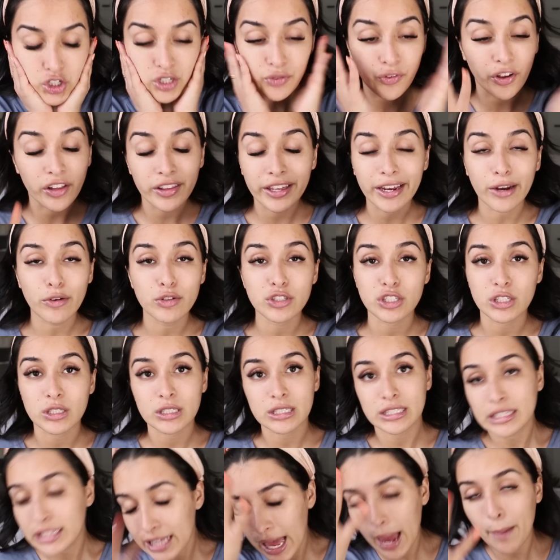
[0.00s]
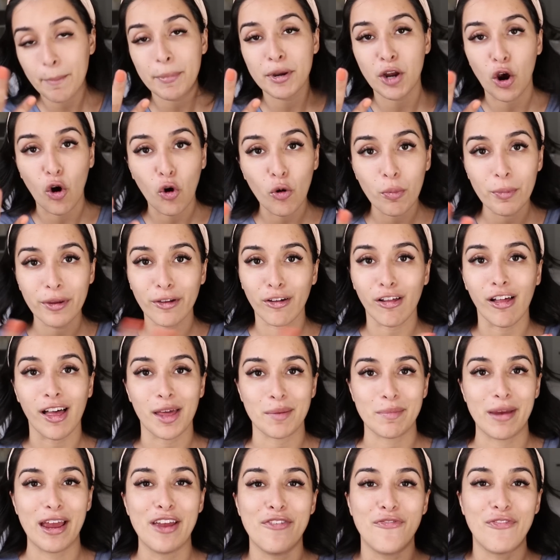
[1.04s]
like I was slapping oatmeal
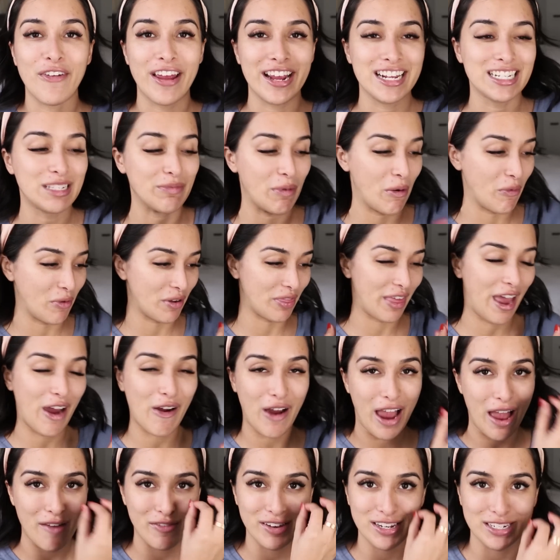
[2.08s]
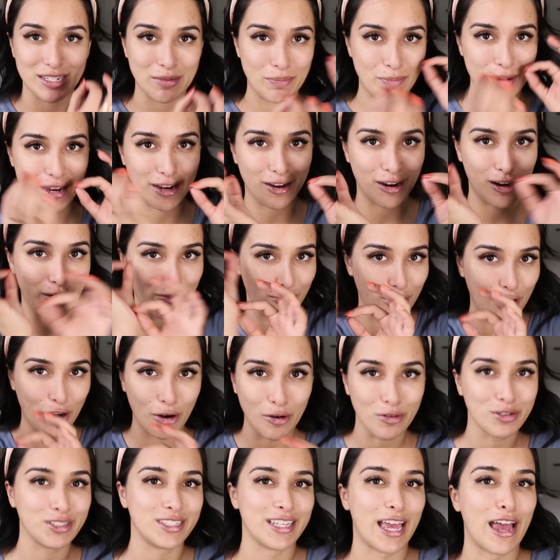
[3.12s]
on my face, but without having to pick off the
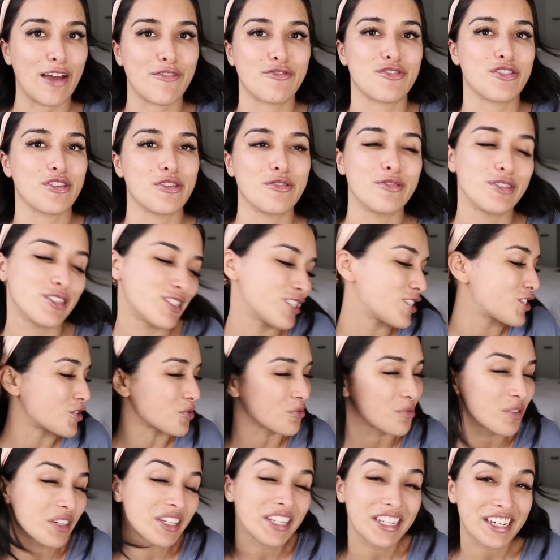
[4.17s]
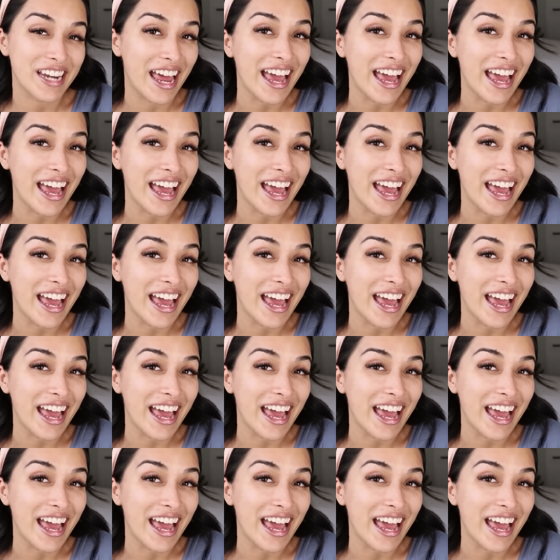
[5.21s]
oats after. It was just really